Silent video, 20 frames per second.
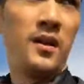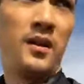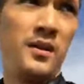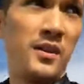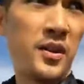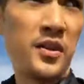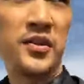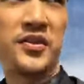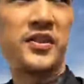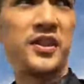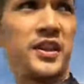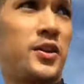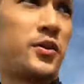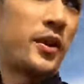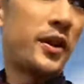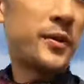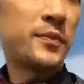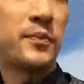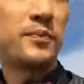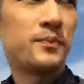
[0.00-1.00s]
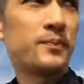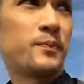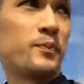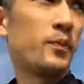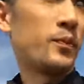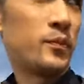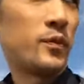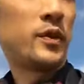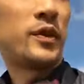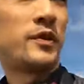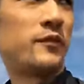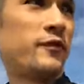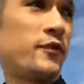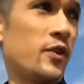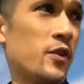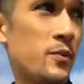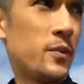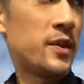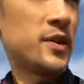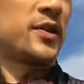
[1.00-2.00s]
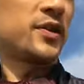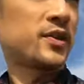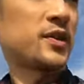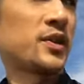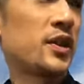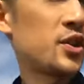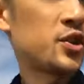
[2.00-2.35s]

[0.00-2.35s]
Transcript: Another secret. We filmed this